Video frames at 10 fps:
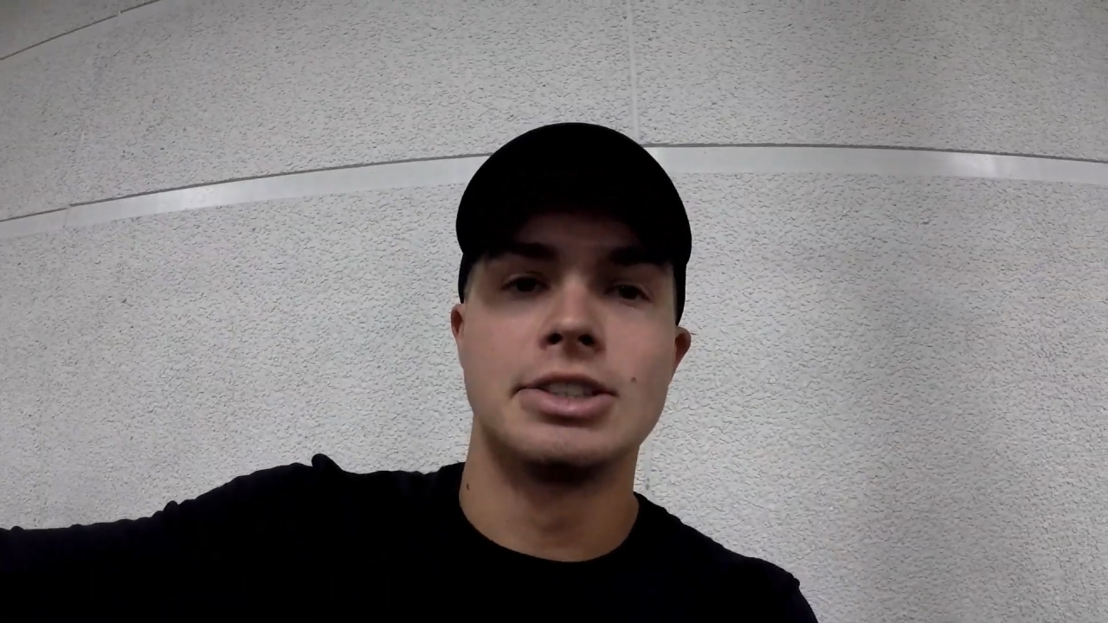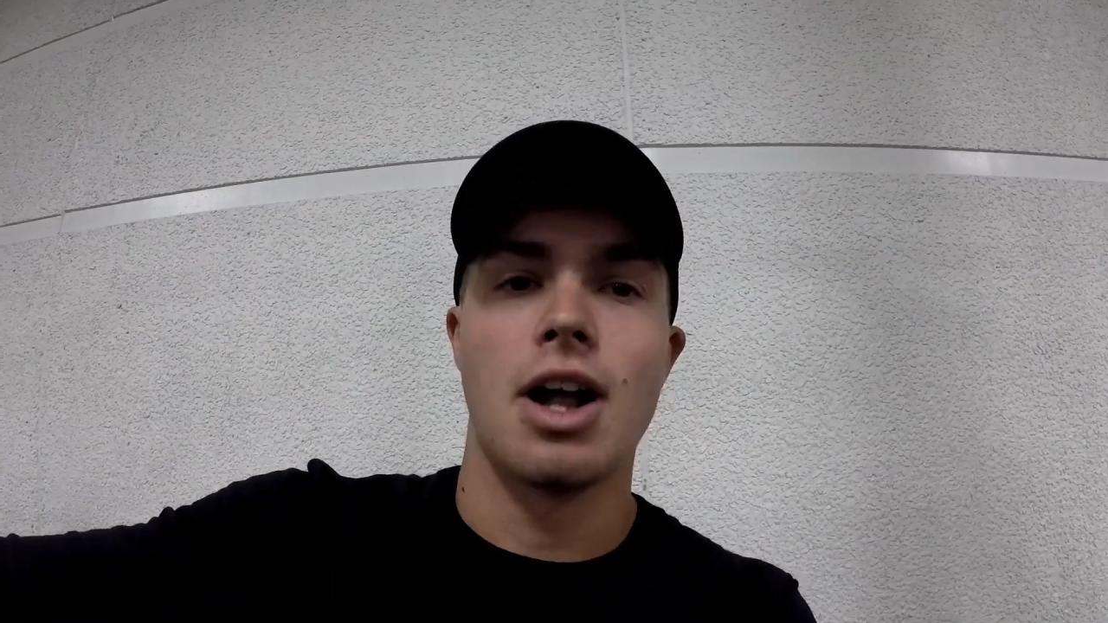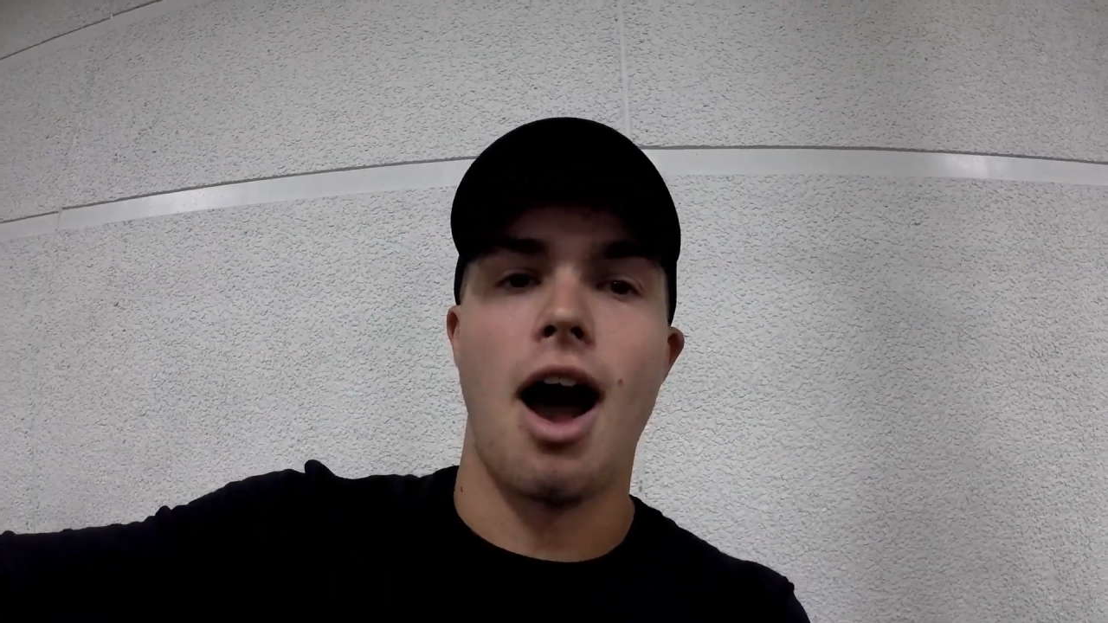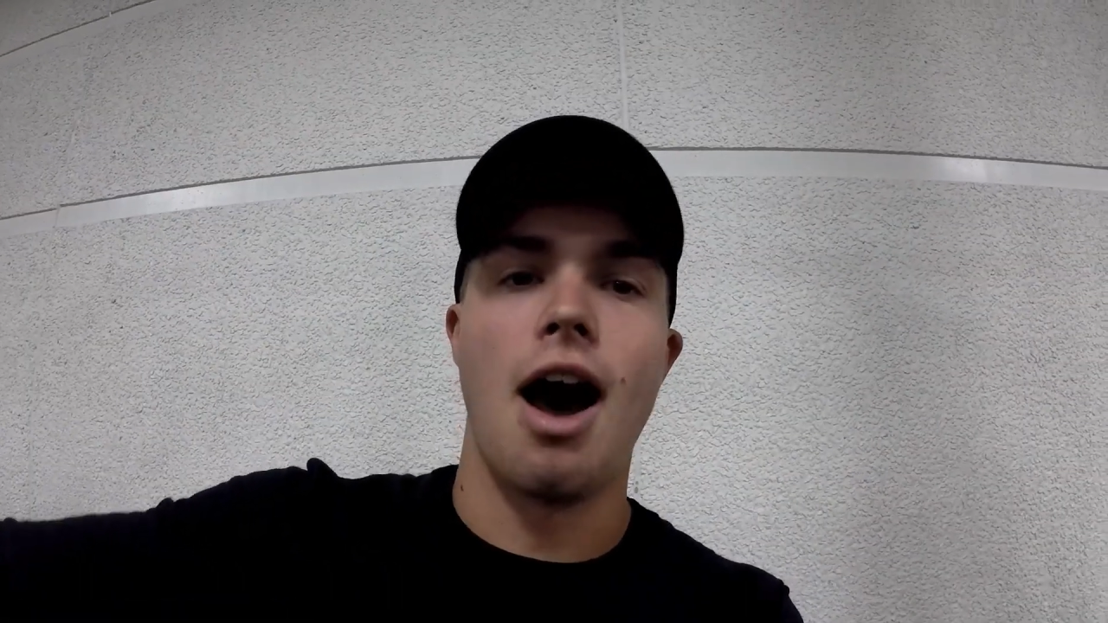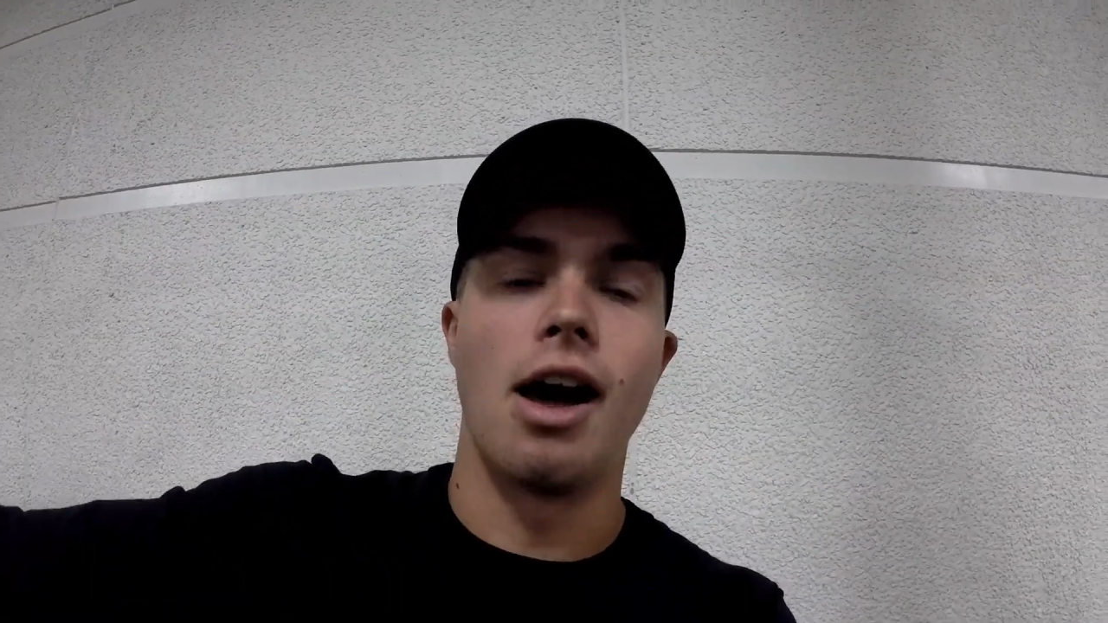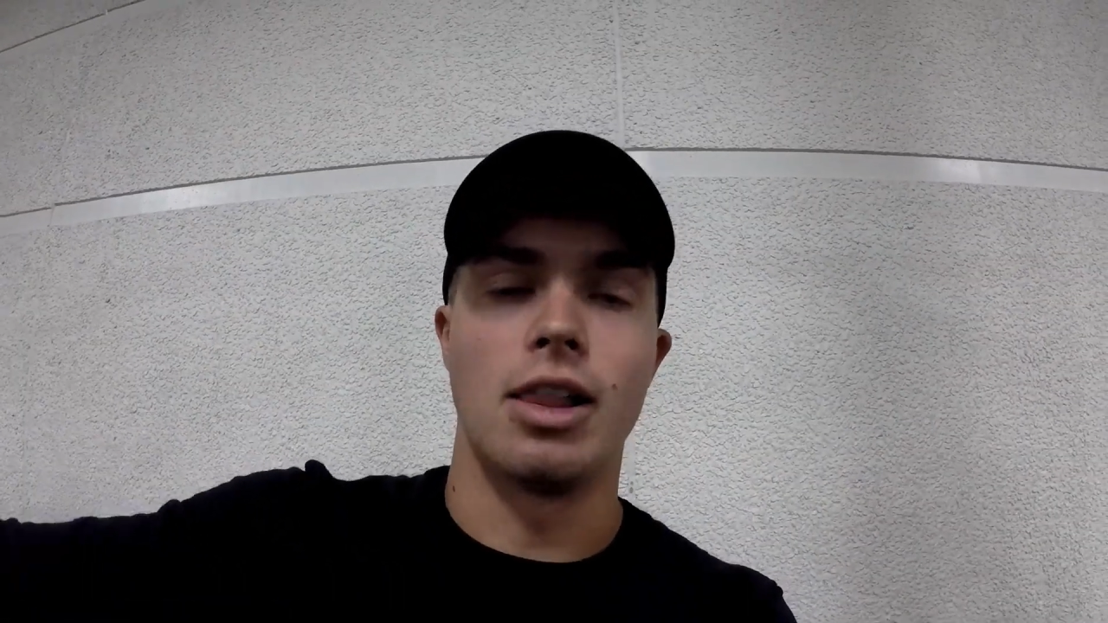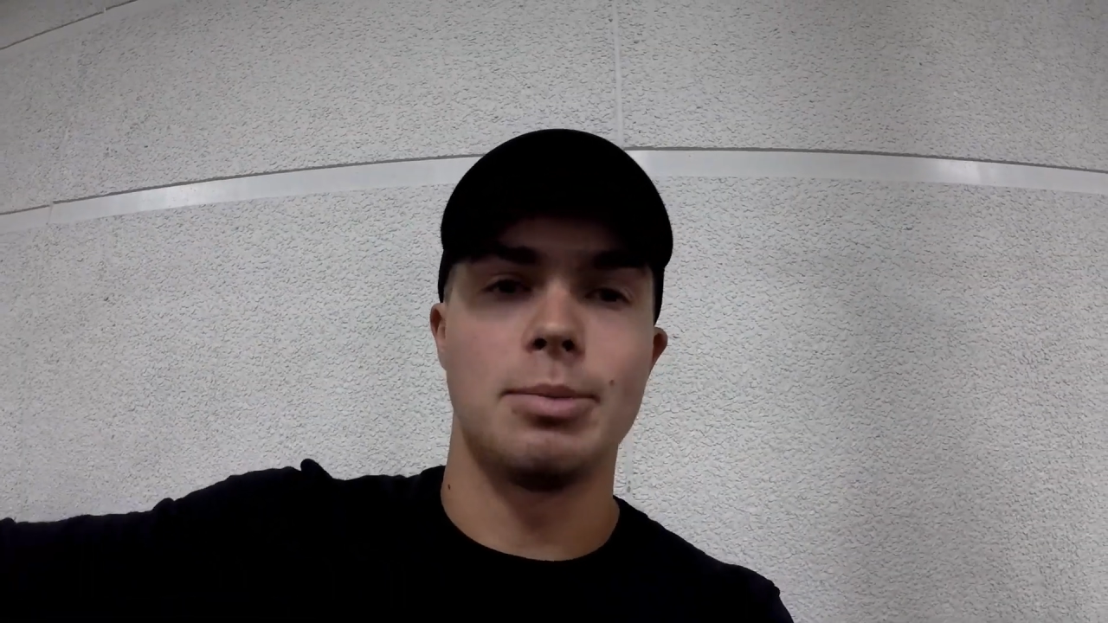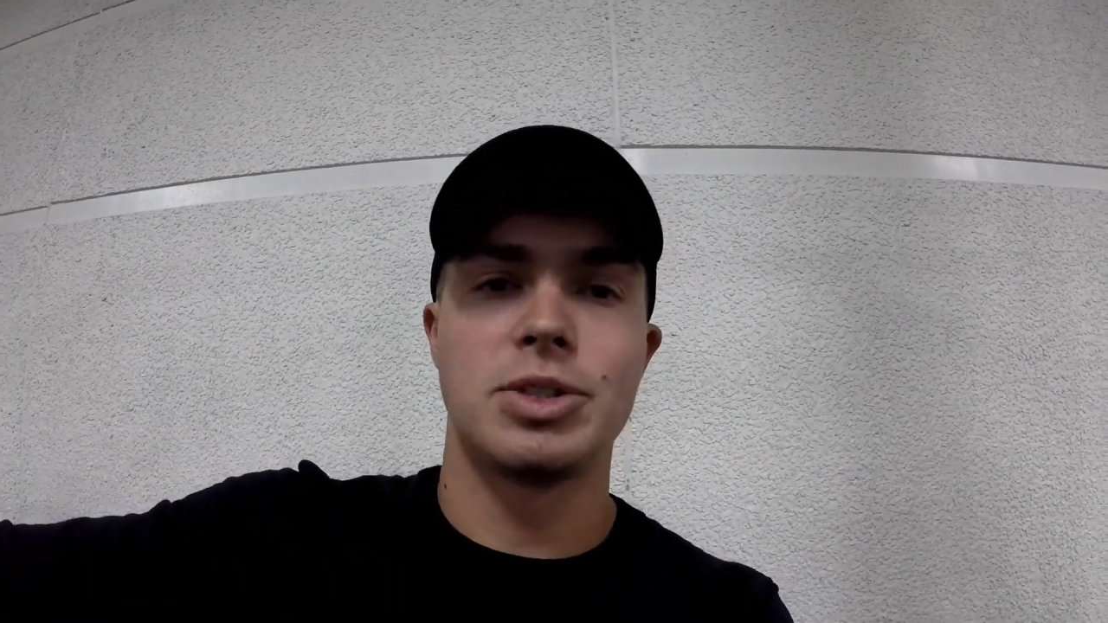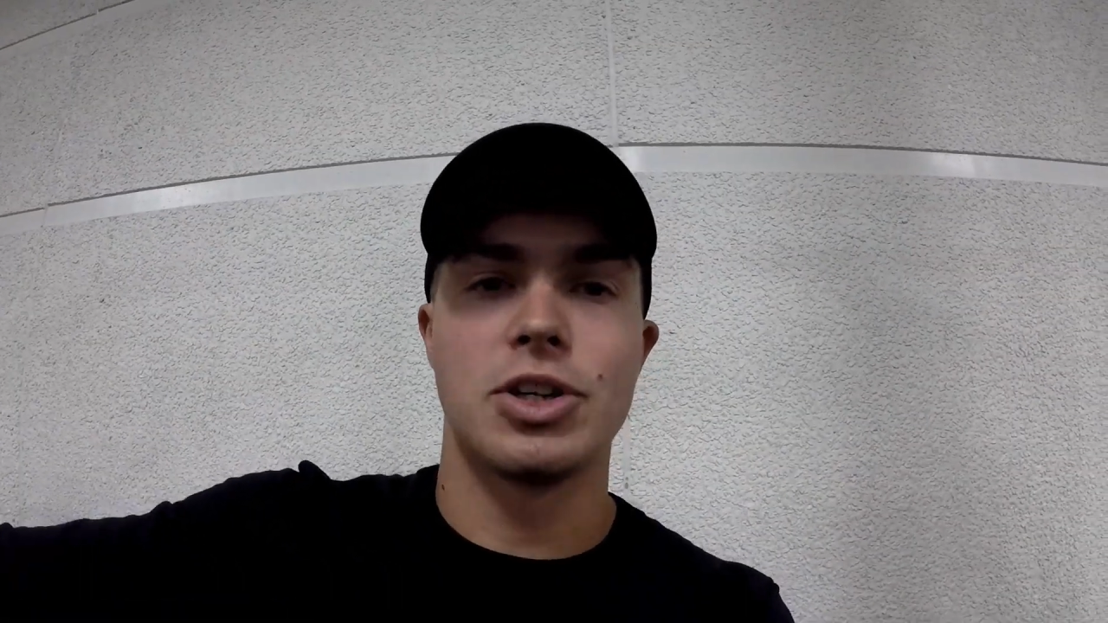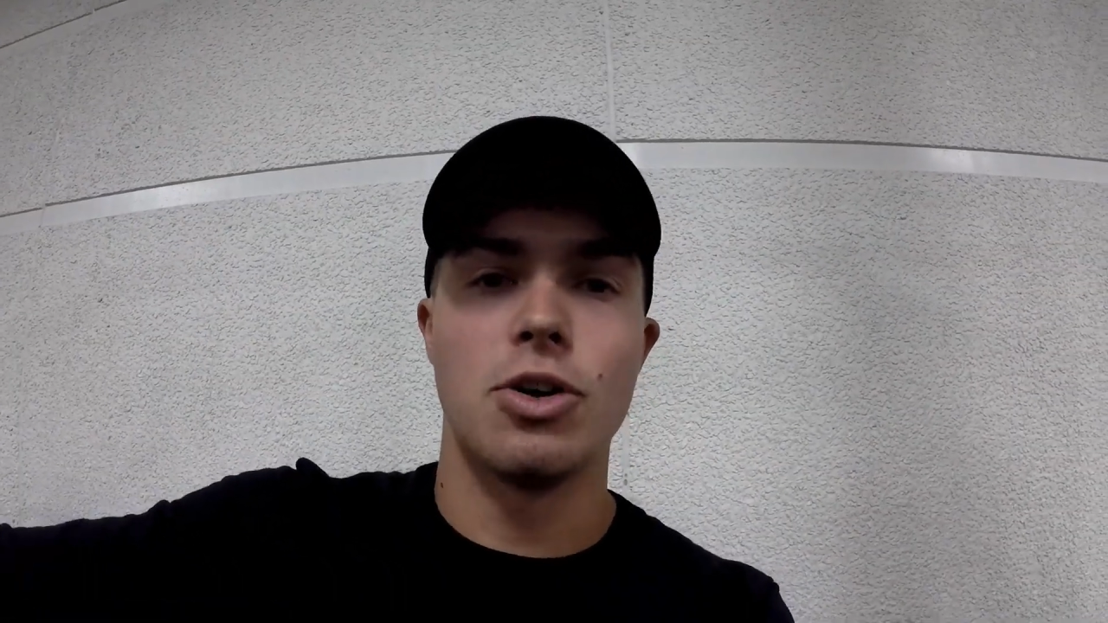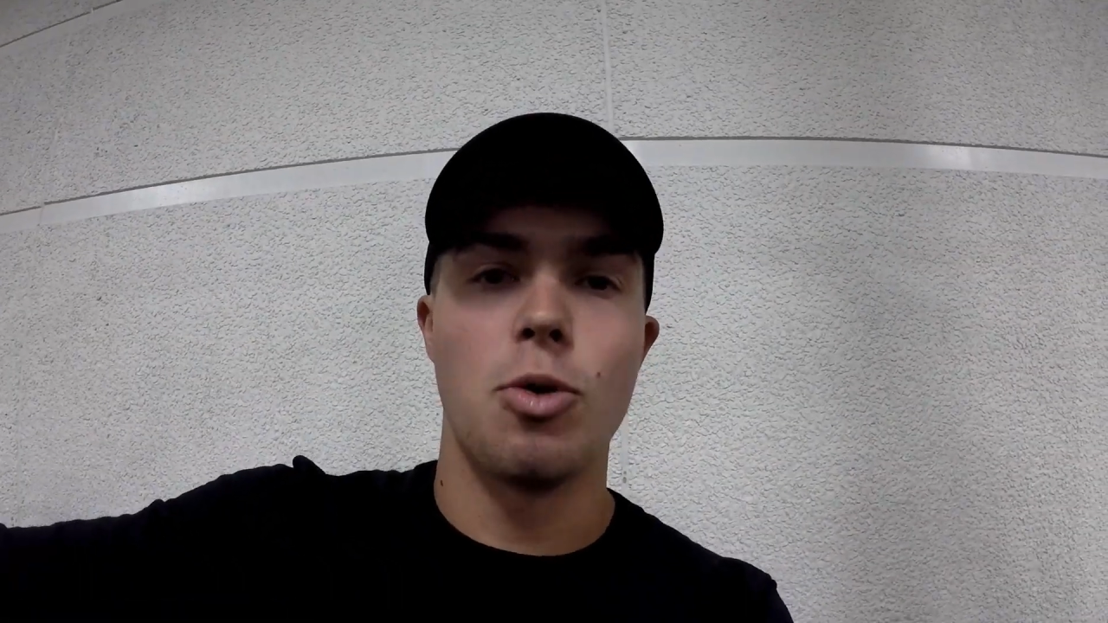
Uh, elliptical